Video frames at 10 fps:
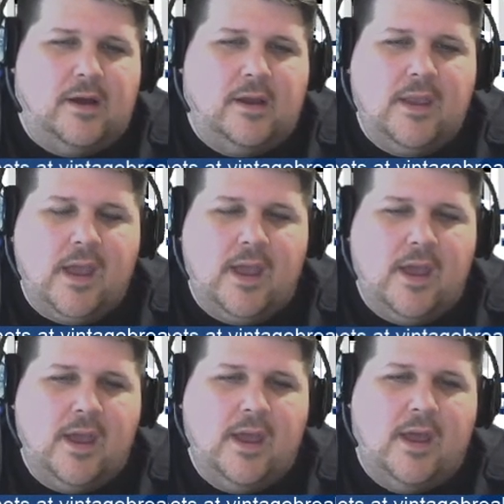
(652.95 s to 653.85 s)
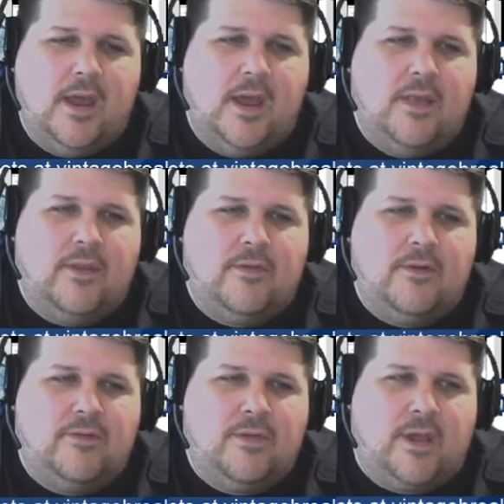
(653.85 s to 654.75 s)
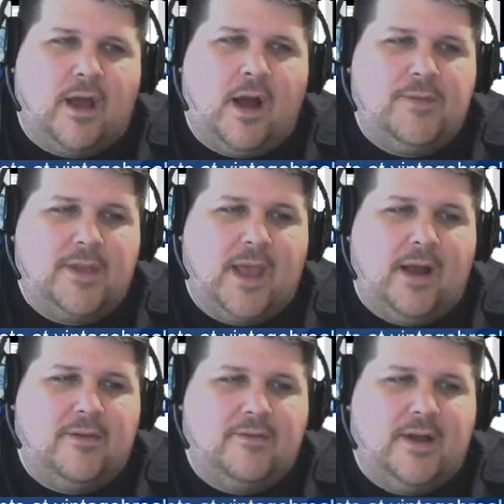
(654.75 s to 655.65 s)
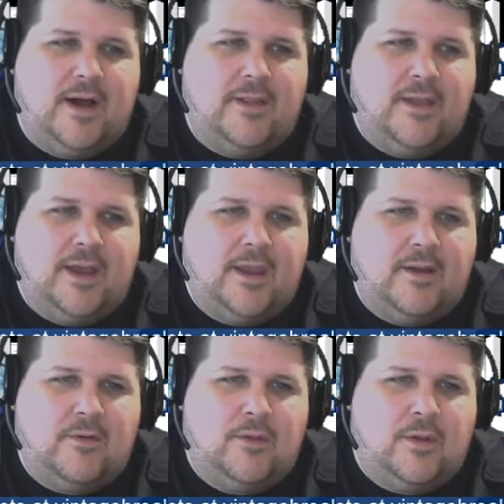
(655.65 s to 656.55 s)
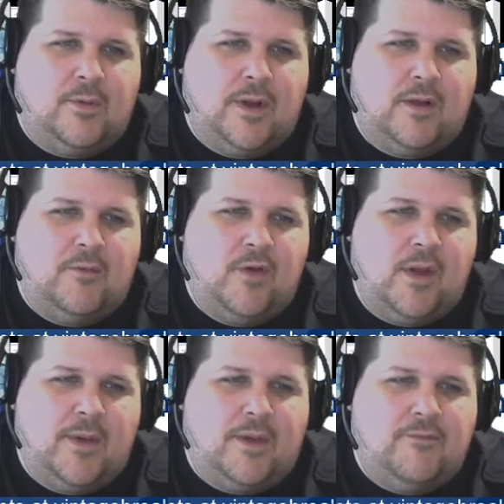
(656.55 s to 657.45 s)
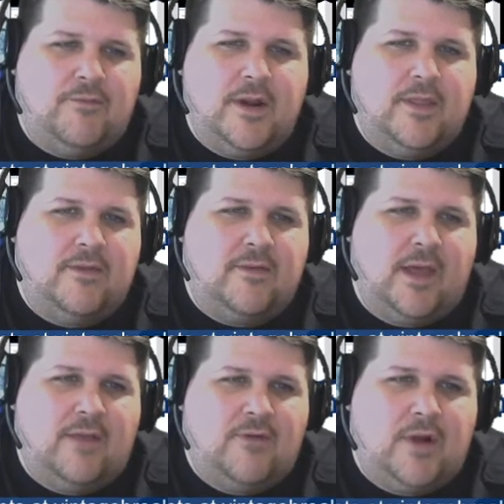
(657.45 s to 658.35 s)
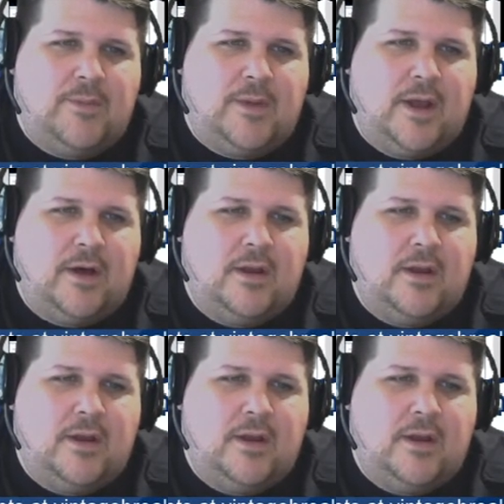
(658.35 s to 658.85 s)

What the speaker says: Yeah. There's, like, opting out is not, like, we're not making fun of these guys for opting out.